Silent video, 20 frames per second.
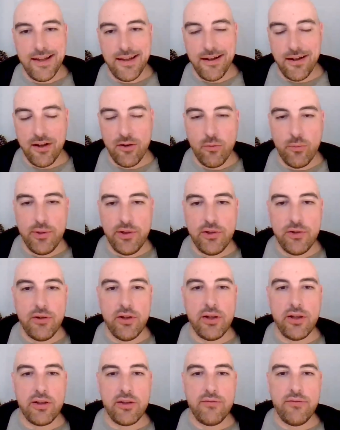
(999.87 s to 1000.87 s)
I will be doing
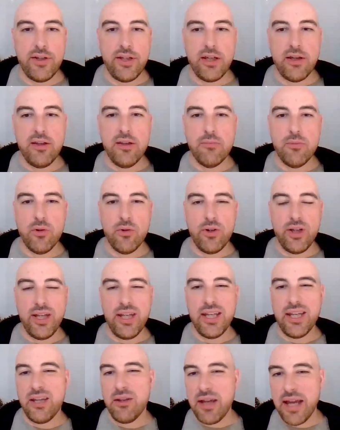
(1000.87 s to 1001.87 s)
another video in the
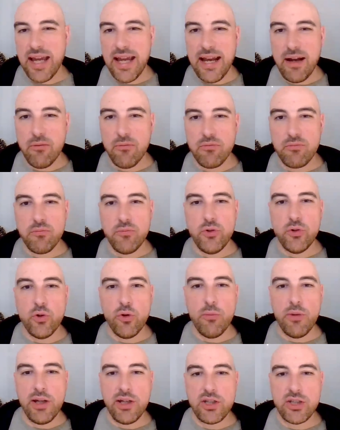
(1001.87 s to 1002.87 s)
morning, out
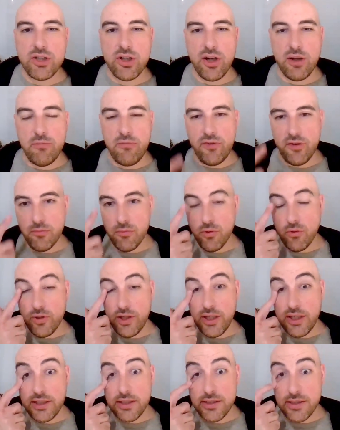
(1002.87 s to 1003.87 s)
normalish time for the morning.